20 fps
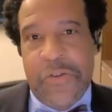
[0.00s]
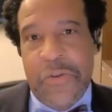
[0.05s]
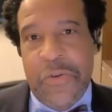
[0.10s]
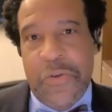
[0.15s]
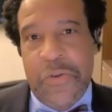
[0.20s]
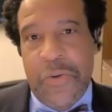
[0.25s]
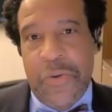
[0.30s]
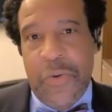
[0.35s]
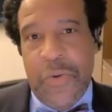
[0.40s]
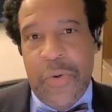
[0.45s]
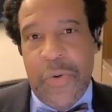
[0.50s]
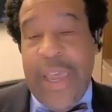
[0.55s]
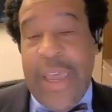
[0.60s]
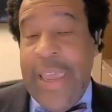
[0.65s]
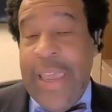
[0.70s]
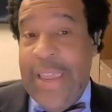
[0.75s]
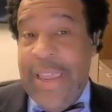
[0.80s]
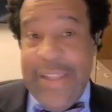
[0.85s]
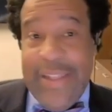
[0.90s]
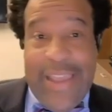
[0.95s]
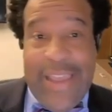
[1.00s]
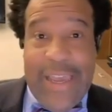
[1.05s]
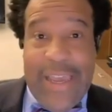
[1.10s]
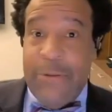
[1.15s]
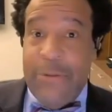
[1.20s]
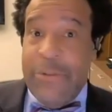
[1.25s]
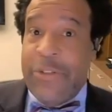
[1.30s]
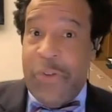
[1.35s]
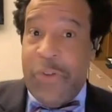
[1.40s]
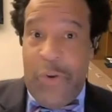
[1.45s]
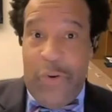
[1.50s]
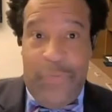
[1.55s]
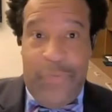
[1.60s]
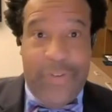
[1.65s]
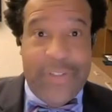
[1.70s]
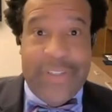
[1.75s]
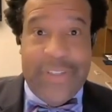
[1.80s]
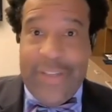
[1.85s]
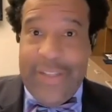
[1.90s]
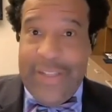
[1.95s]
to a cloud
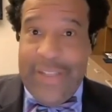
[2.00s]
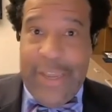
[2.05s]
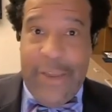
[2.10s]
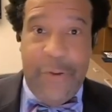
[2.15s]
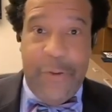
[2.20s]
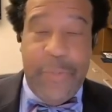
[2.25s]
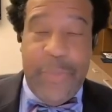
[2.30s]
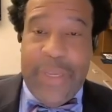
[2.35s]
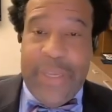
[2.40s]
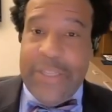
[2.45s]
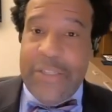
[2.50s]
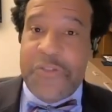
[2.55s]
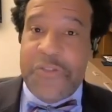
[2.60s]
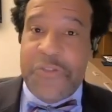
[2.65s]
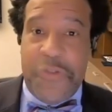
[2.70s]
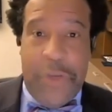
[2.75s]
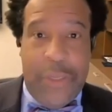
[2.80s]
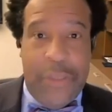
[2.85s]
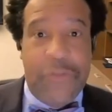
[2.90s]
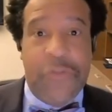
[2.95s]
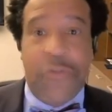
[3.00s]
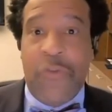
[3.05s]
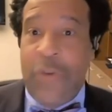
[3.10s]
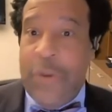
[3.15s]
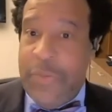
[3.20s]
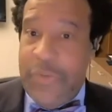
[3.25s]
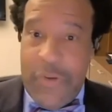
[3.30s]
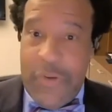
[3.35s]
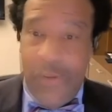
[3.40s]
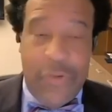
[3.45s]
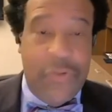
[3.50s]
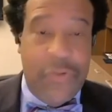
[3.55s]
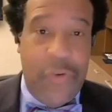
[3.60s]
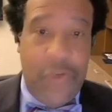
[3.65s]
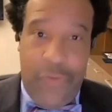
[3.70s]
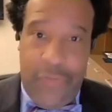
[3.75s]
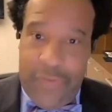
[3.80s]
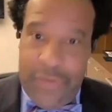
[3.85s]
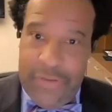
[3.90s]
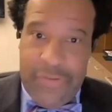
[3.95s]
service, a cloud based transcription
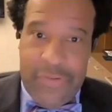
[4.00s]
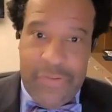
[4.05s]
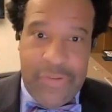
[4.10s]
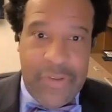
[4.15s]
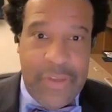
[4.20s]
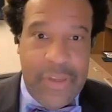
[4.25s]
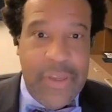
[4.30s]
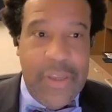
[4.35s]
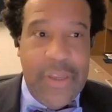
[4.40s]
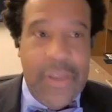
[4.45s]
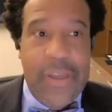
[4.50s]
service.